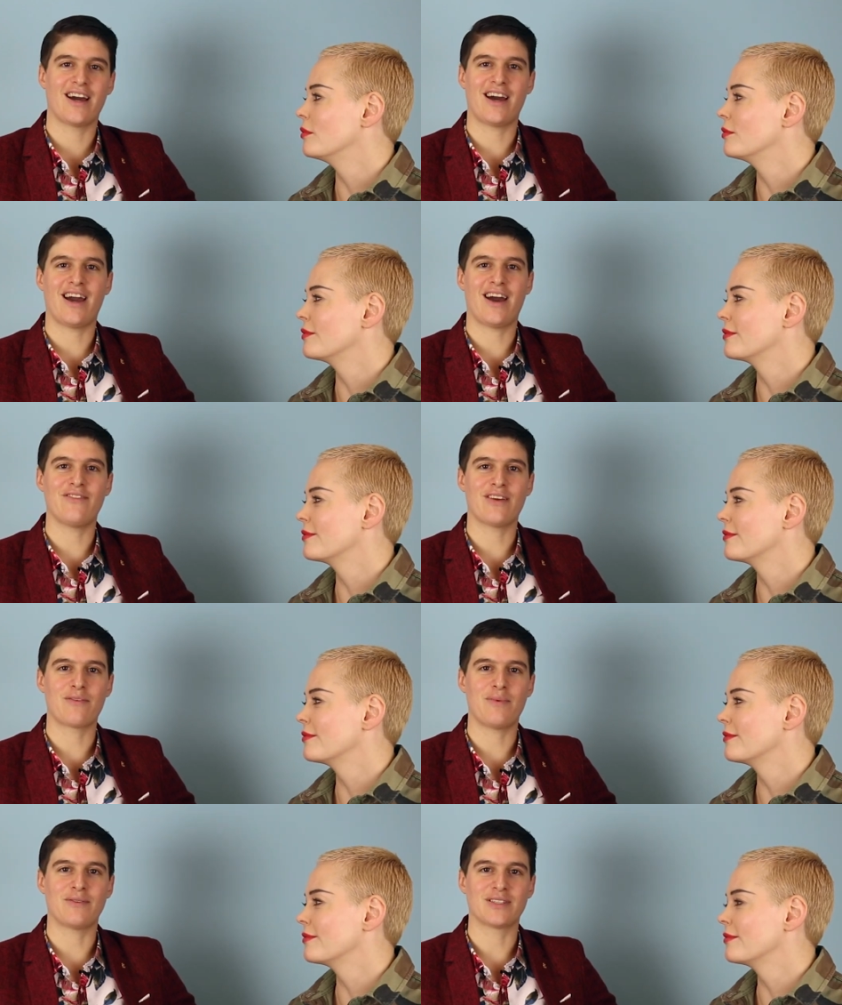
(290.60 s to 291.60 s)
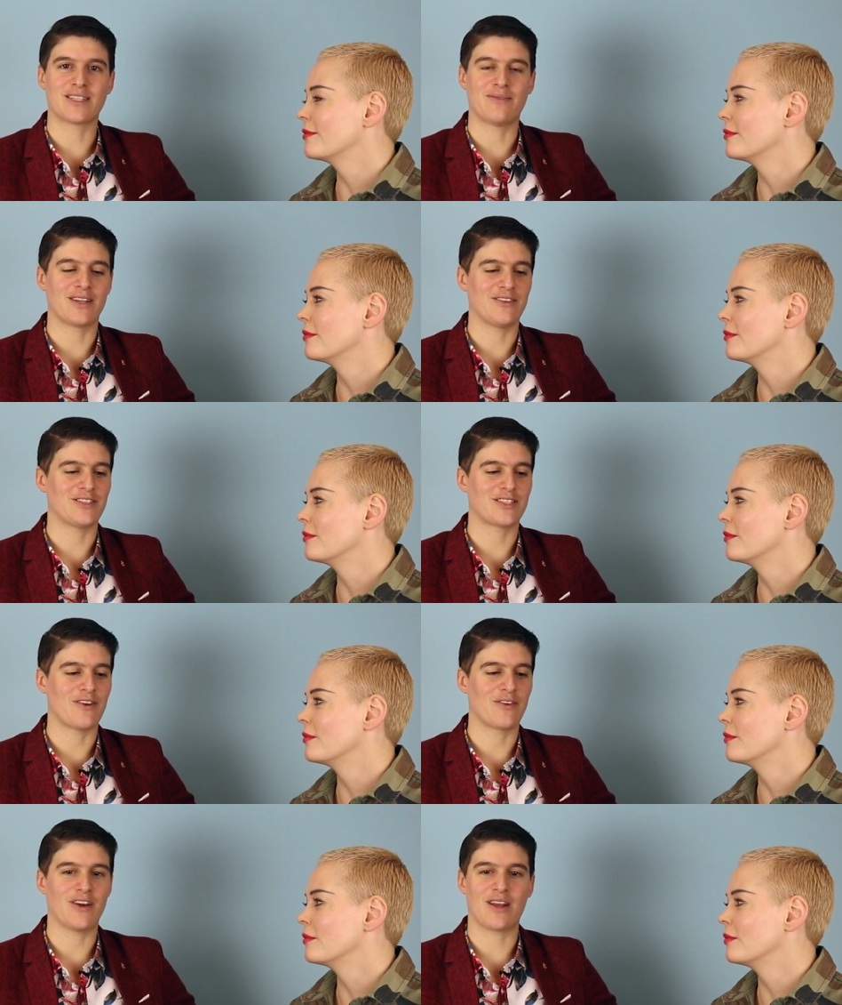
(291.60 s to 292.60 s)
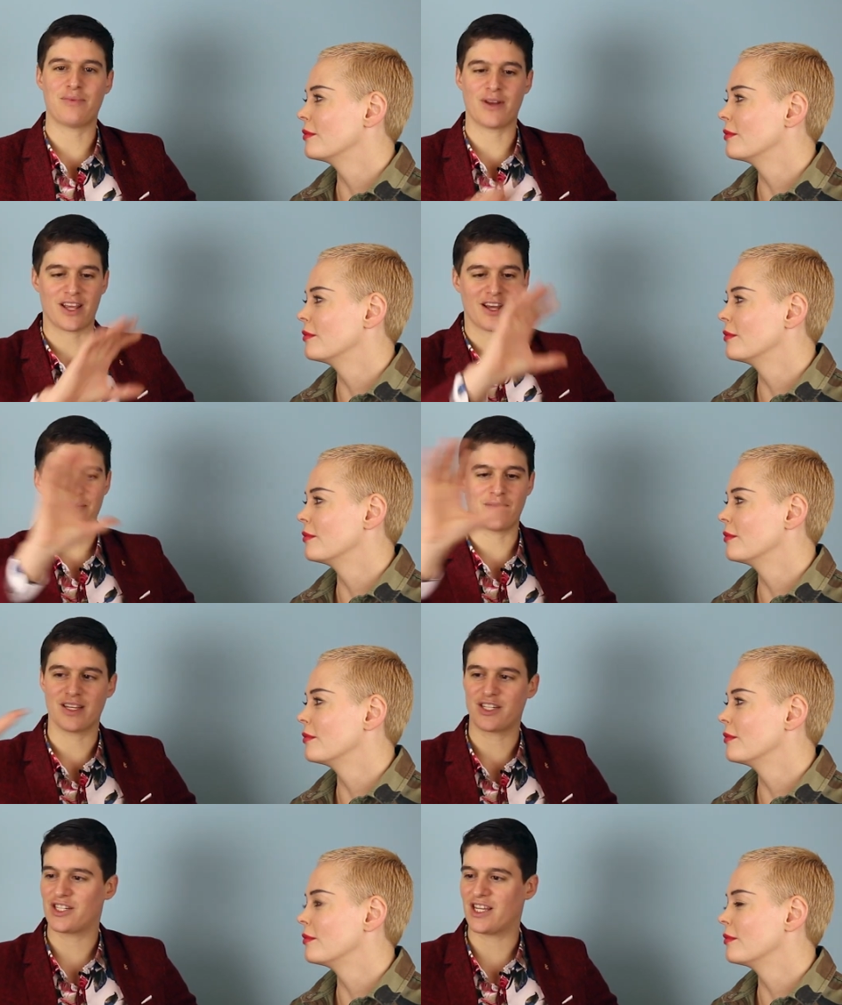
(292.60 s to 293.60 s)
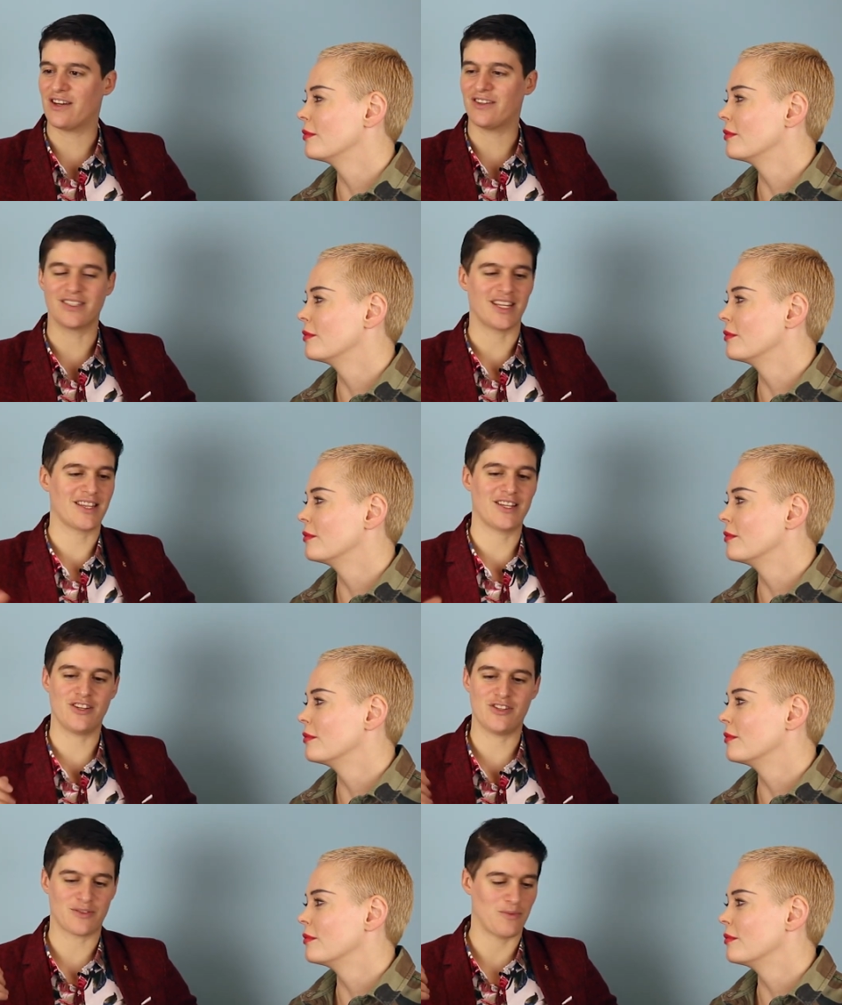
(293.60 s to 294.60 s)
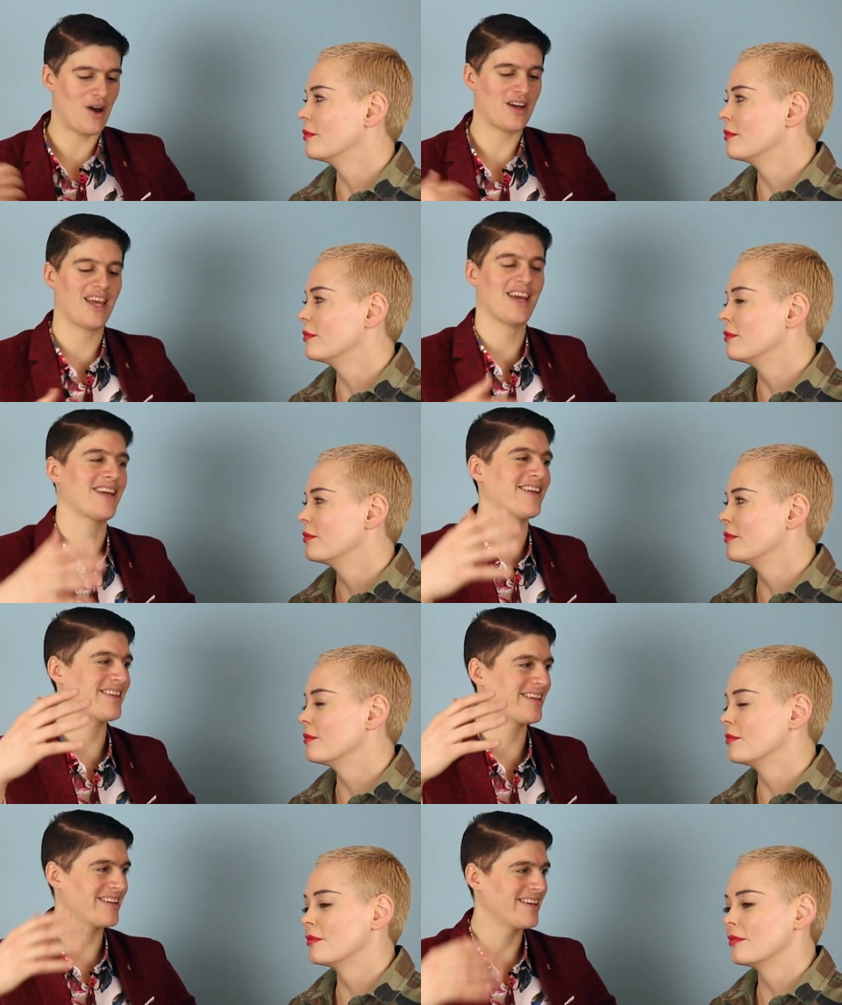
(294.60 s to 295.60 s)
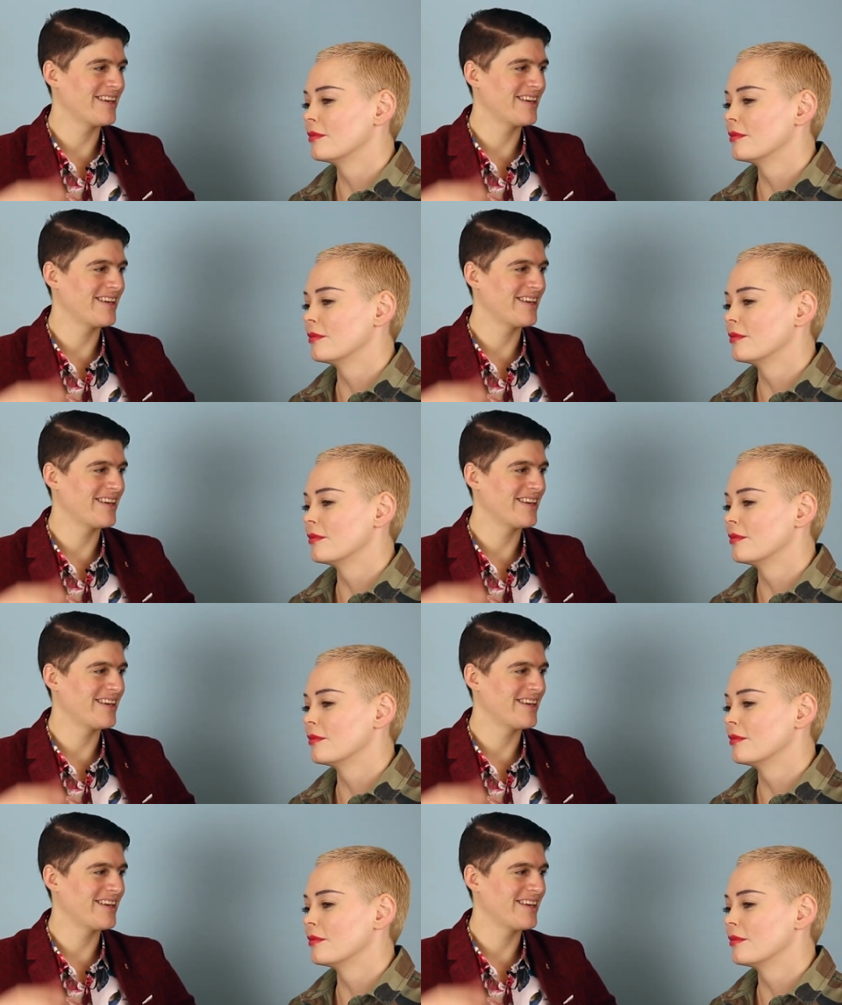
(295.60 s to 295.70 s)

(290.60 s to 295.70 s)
Speaker 1: I, have never been with someone who's so good at putting up this shield. Like the, you just walk in and then